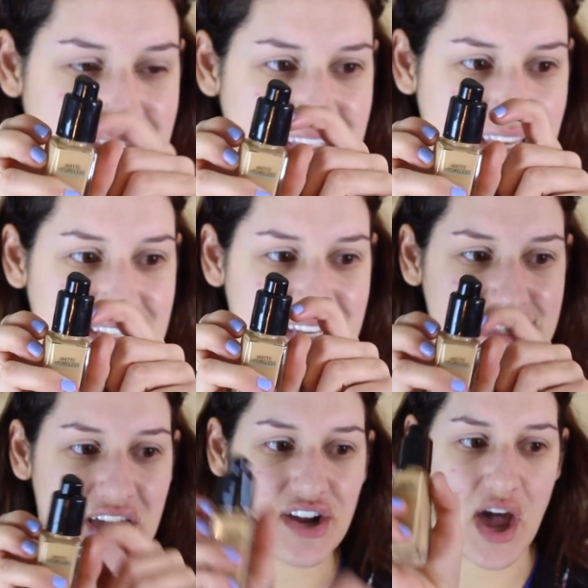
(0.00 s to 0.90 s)
it
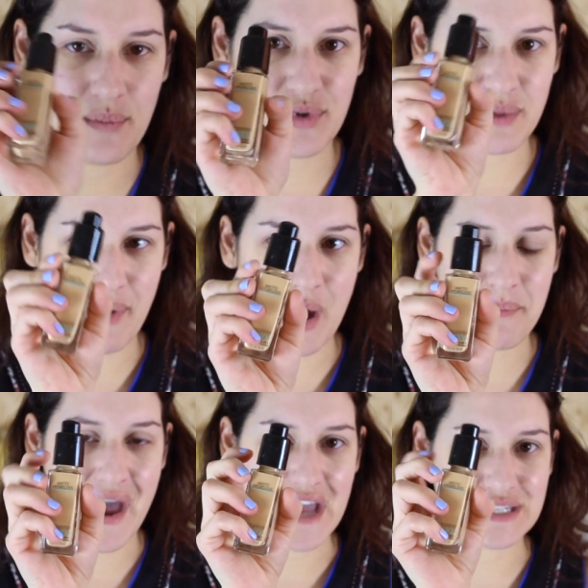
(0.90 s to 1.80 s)
does not come with a
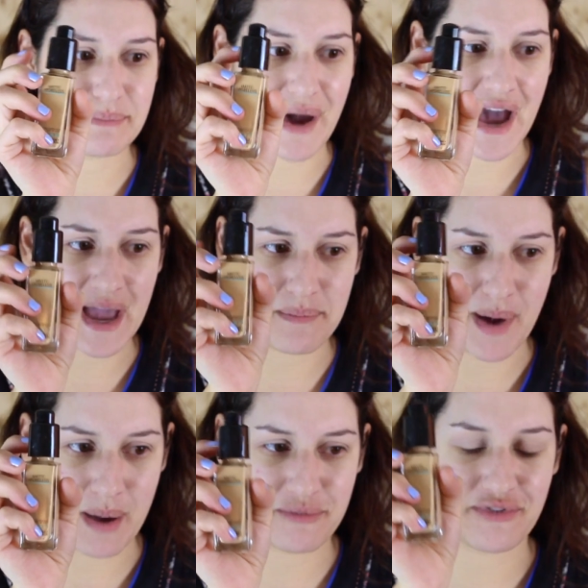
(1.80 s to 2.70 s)
pump. I had to buy a
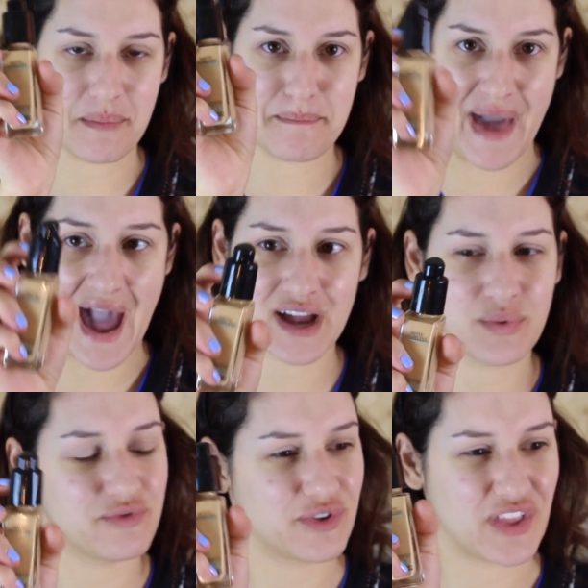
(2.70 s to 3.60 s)
pump from MAC
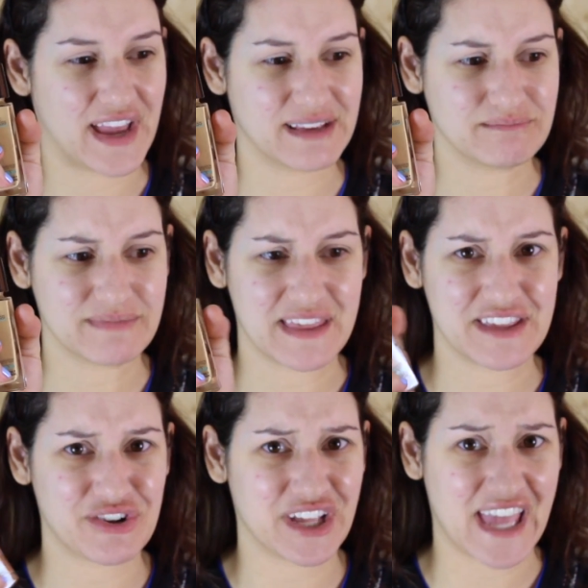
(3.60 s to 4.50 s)
for like, I
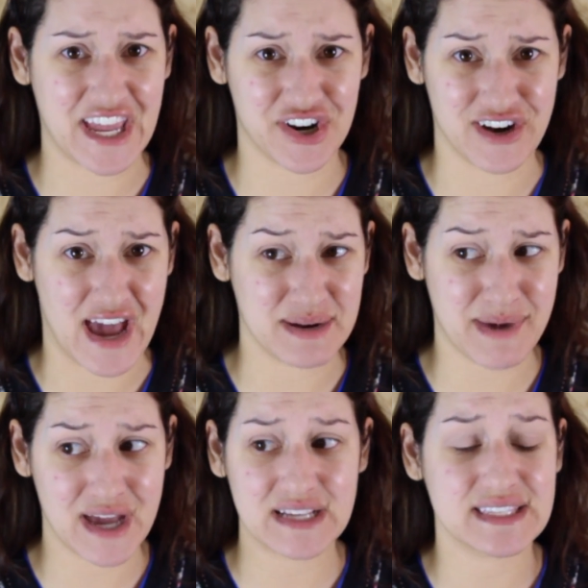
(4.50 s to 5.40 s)
think they're like $8 or
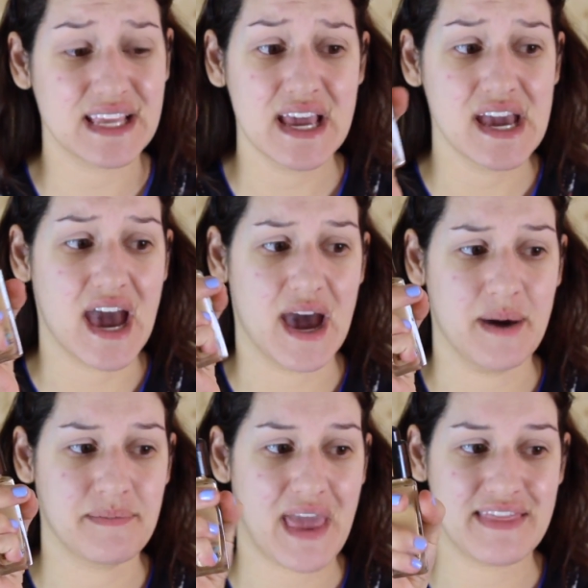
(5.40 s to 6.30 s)
$9,
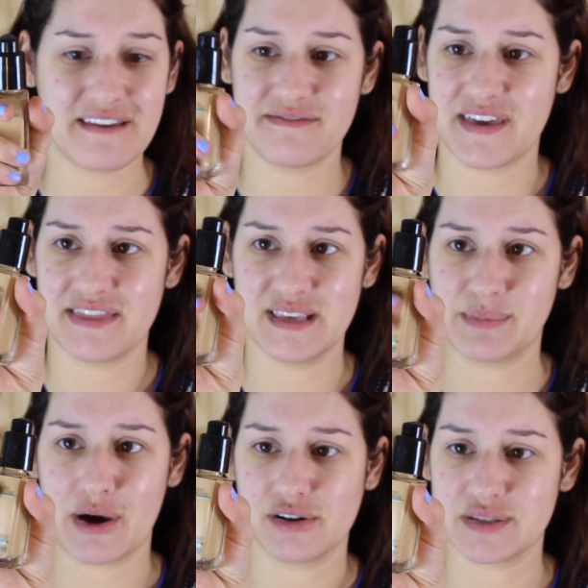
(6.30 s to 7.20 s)
and they fit these
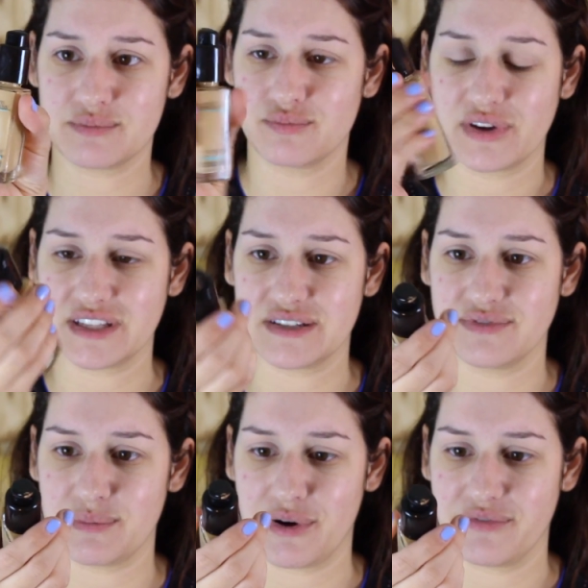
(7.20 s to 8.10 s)
bottles
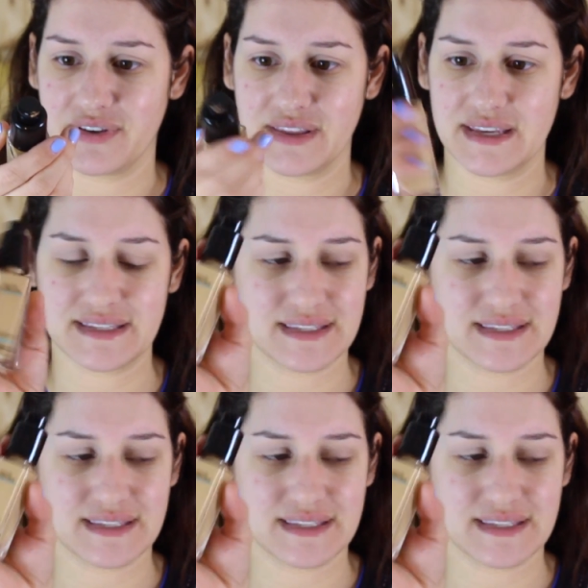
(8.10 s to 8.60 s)
relatively perfectly.